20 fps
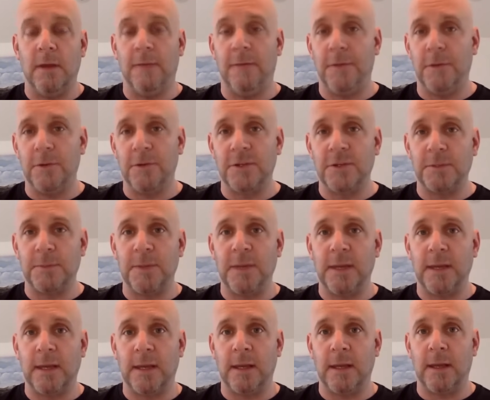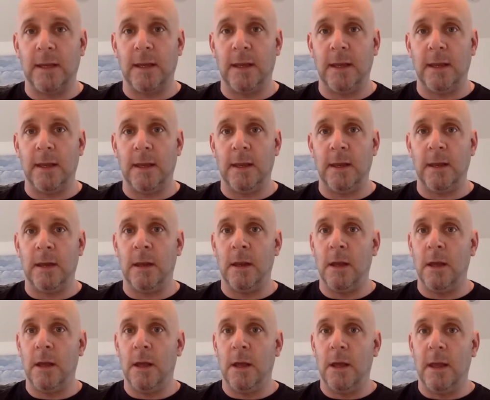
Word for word: if you're speaking in